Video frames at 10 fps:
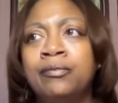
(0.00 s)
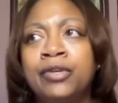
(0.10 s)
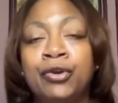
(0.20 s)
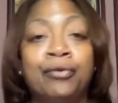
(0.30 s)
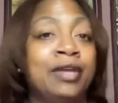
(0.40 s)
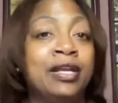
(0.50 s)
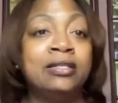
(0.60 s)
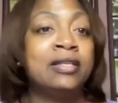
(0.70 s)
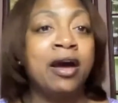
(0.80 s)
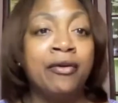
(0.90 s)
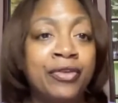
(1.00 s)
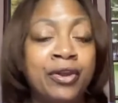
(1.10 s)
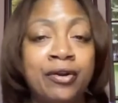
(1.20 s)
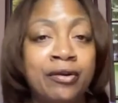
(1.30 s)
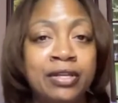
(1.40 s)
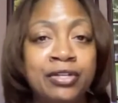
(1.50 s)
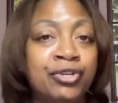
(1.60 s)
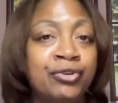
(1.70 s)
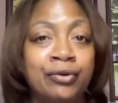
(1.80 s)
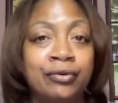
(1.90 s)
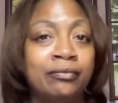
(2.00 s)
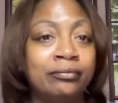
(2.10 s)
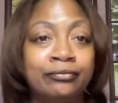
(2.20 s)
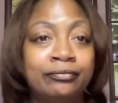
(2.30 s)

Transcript: you know, that is out there in general?